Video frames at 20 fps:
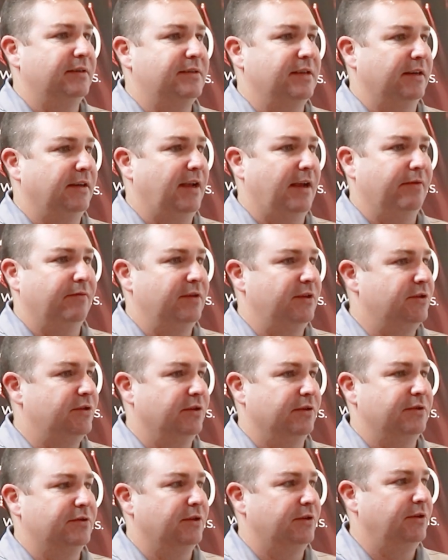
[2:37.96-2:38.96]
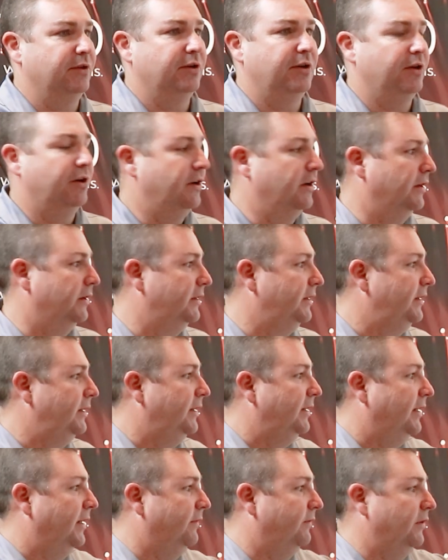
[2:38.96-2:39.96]
It's like having insurance on your car.
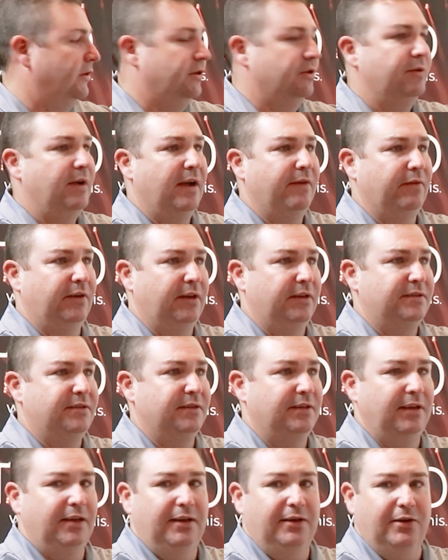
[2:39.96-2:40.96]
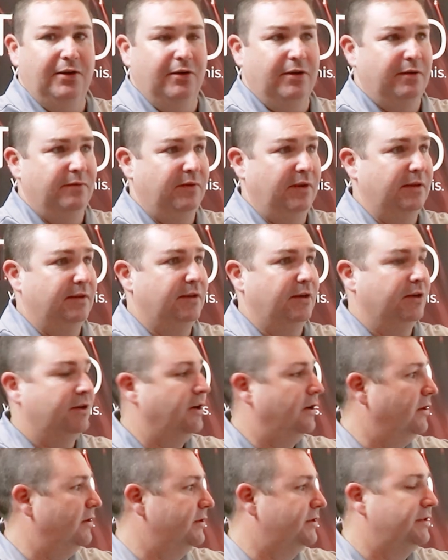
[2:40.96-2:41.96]
If you do have an incident or an event that
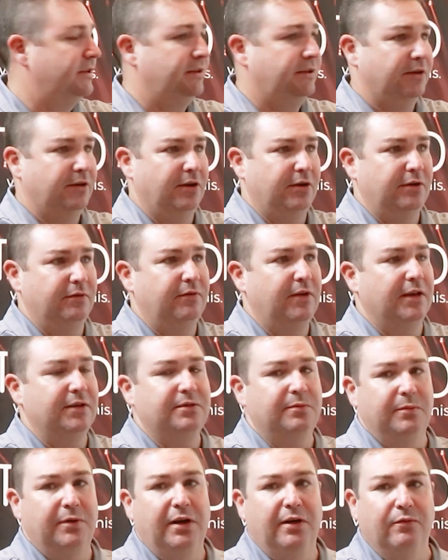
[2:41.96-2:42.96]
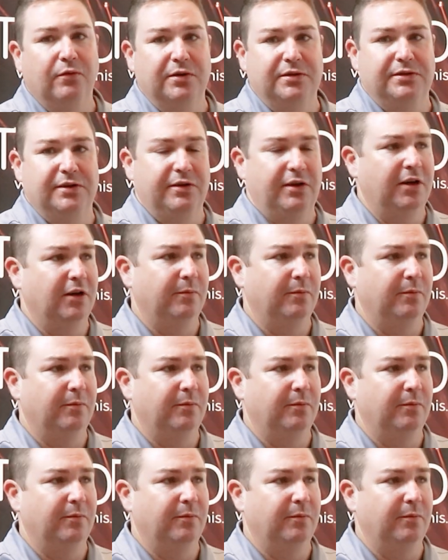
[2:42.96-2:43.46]
occurs, you've got some coverage there to